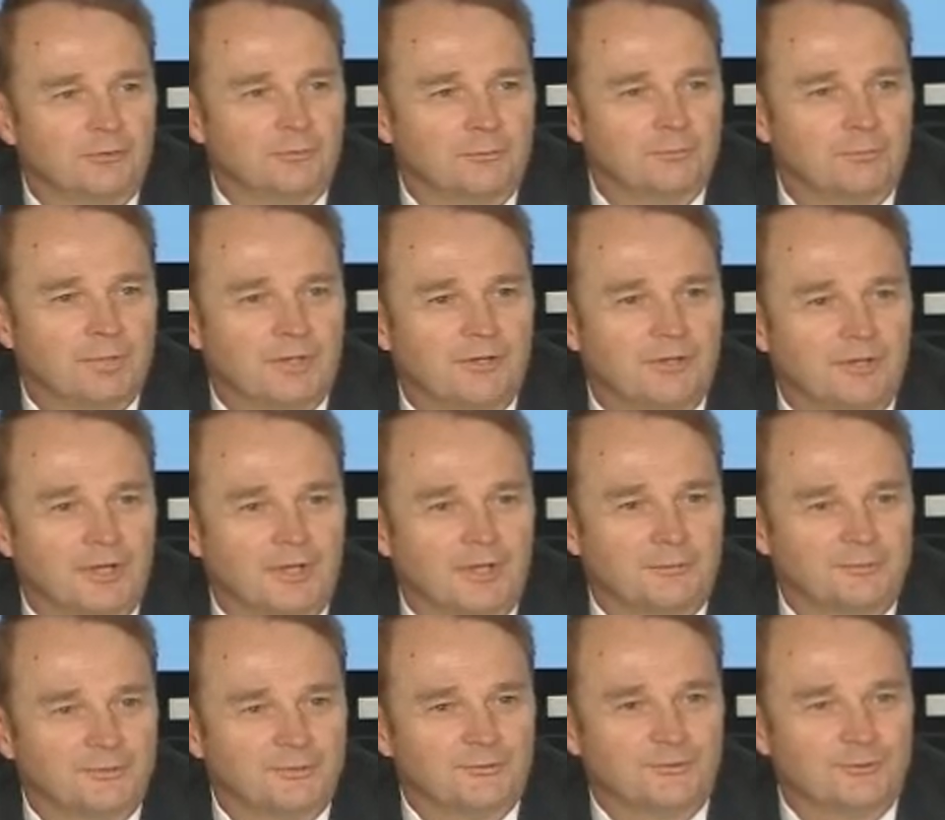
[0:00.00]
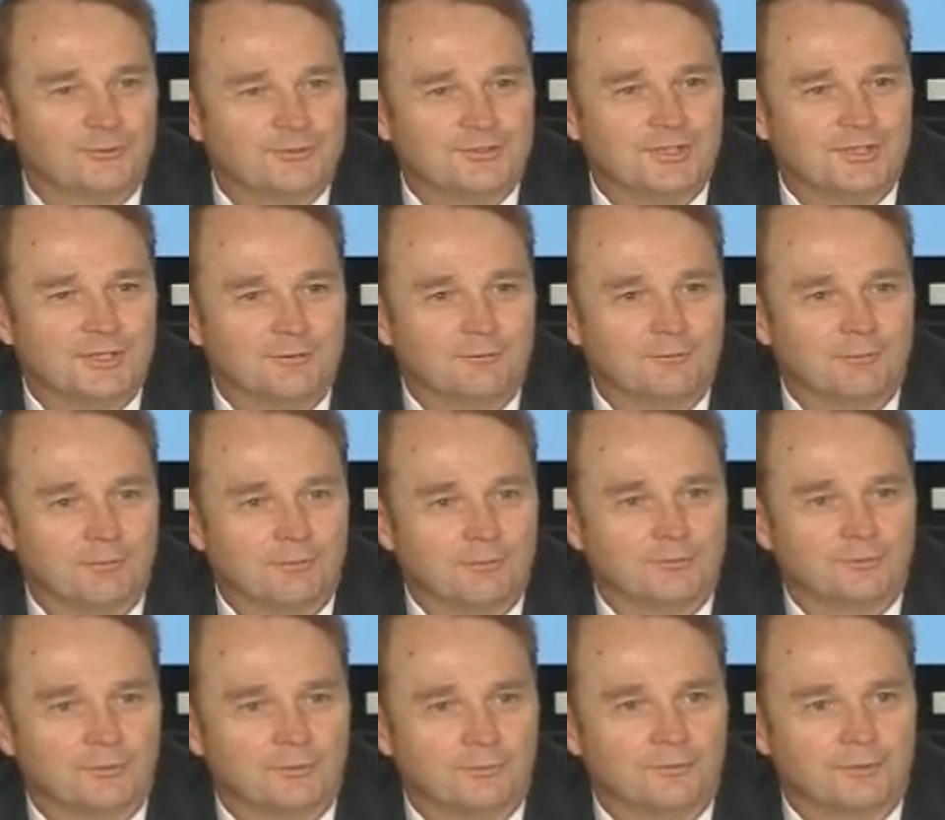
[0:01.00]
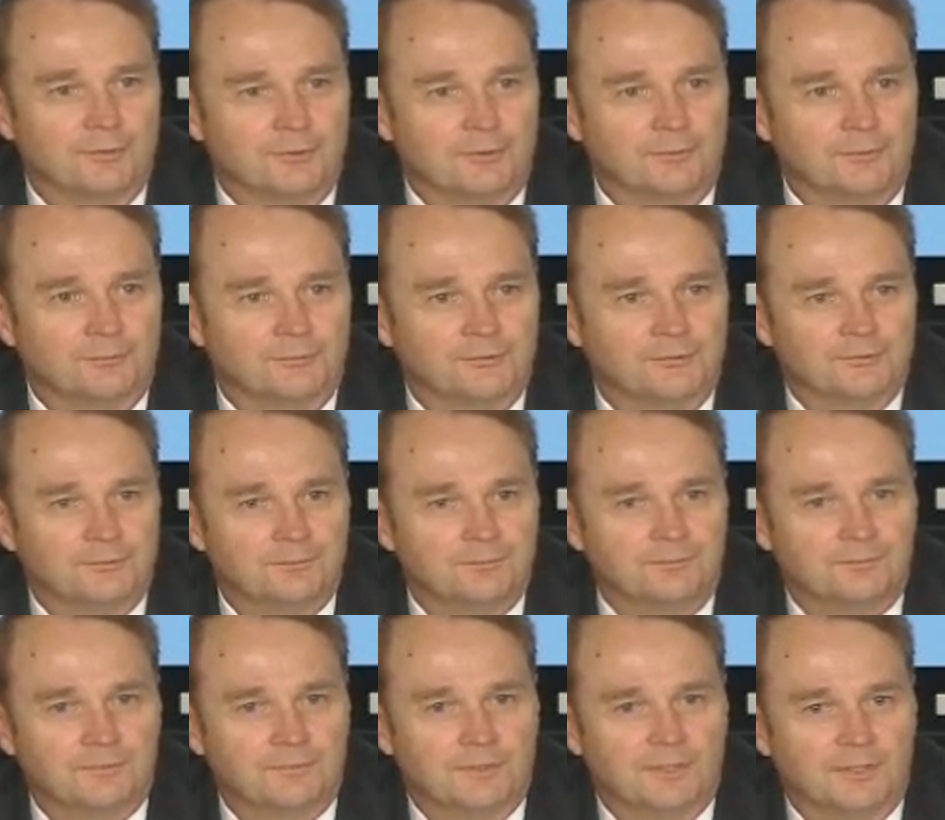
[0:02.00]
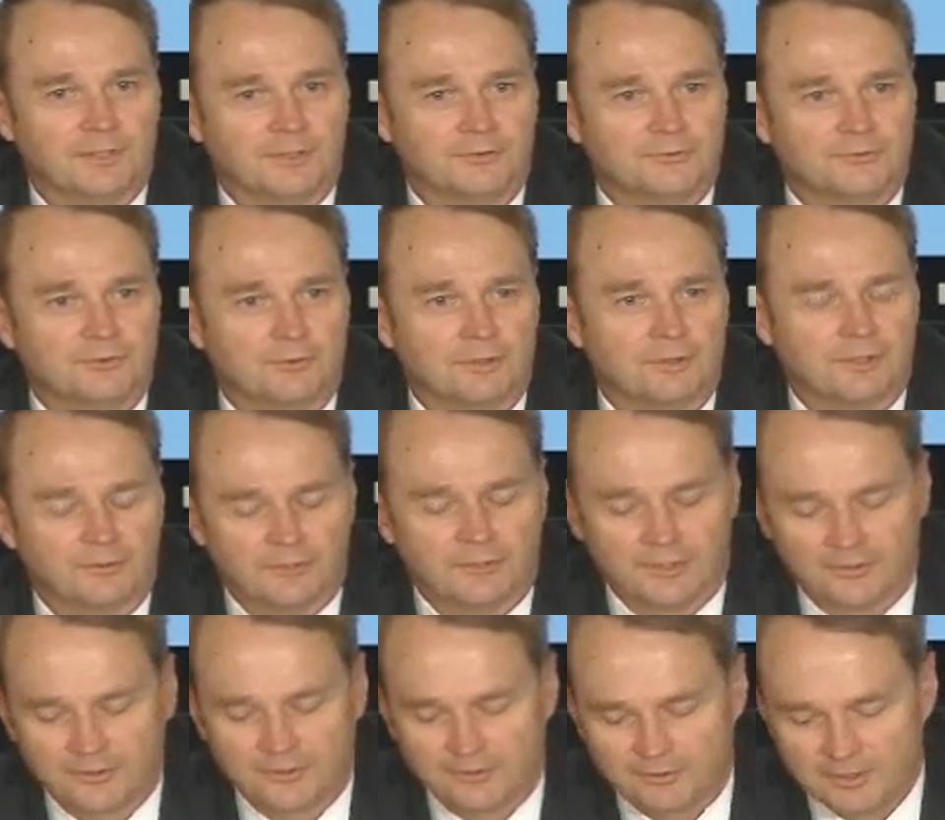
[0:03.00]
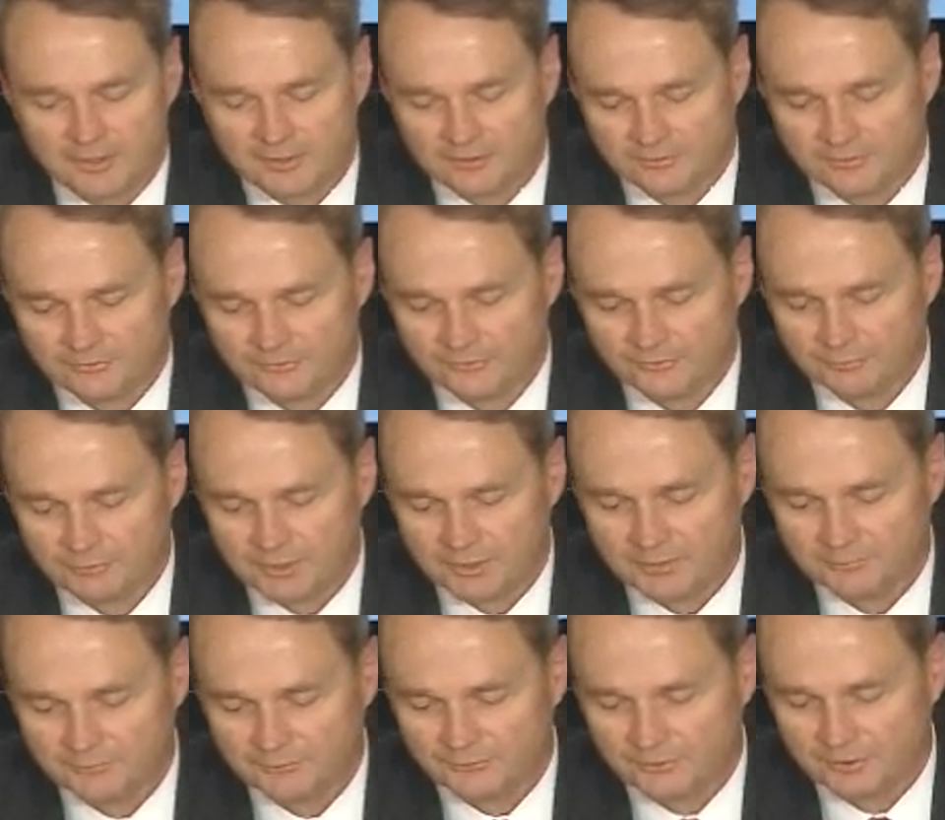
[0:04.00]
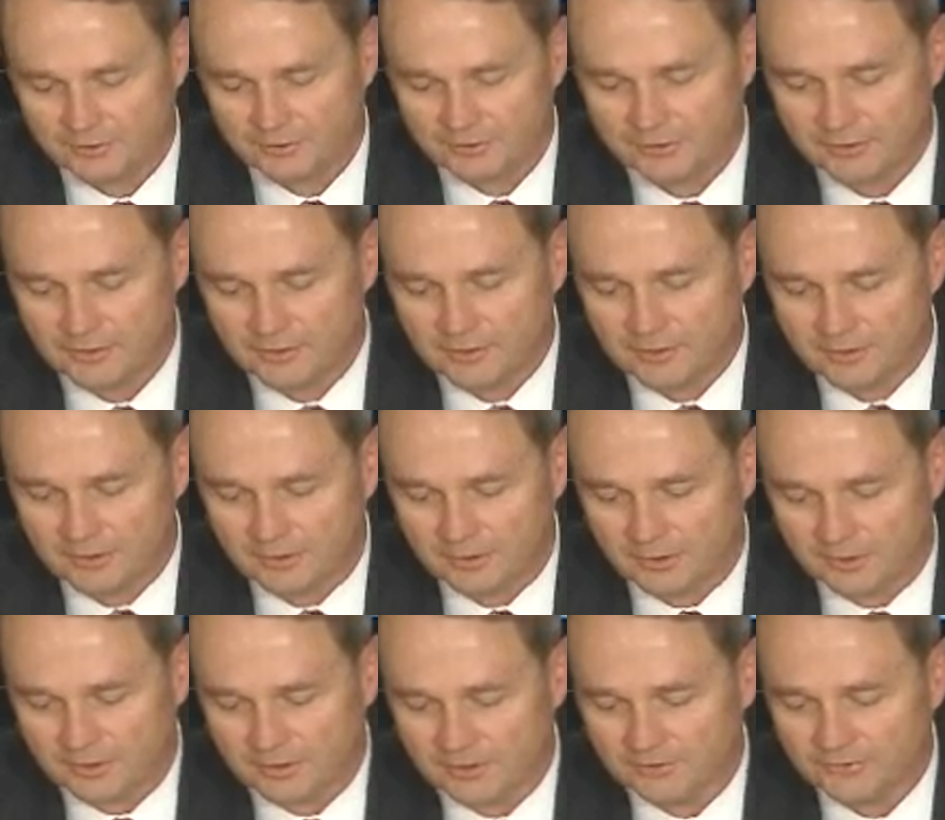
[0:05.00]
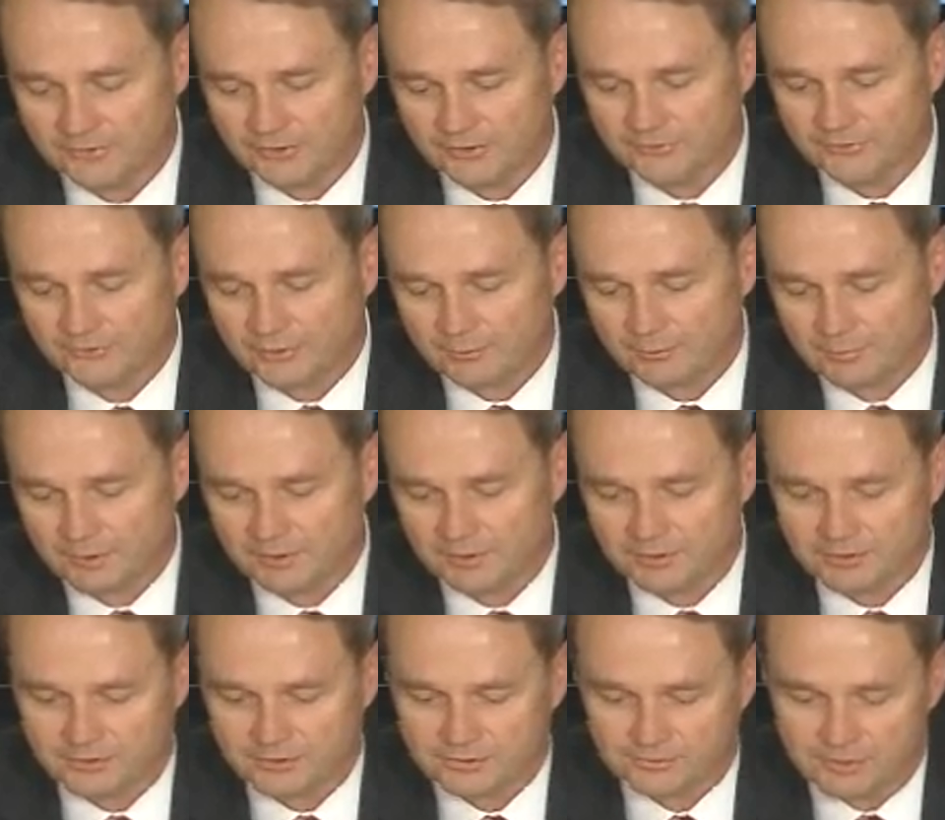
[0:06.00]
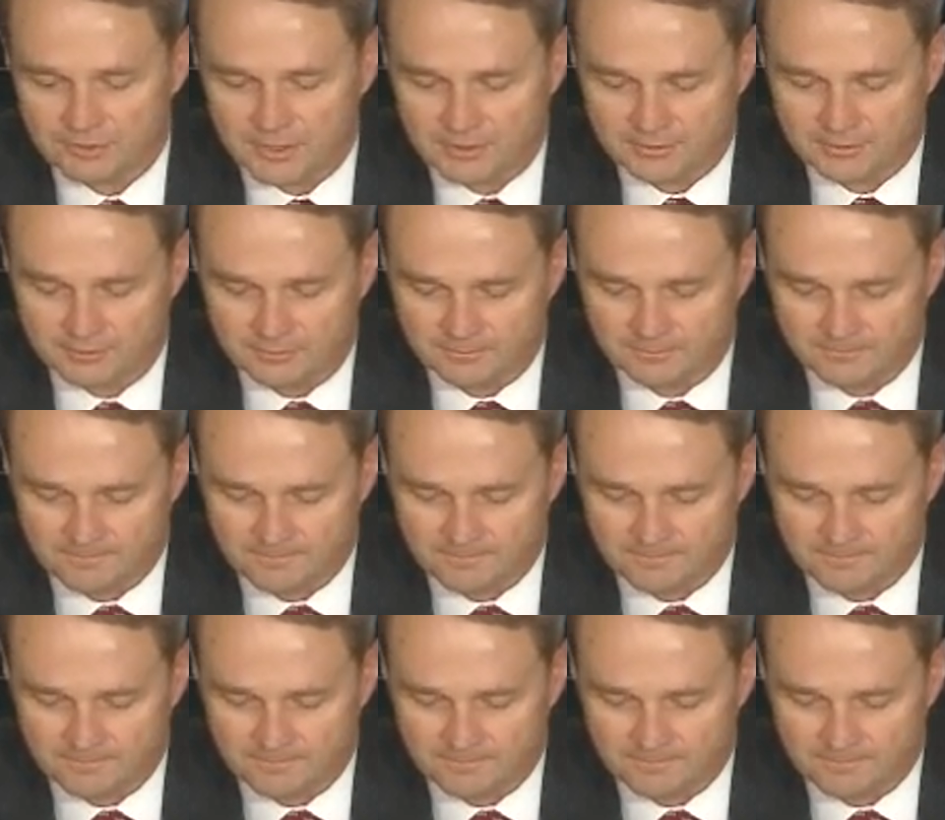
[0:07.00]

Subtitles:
paradigms associated with those old terms. And so I think that sometimes ends up being a distractor.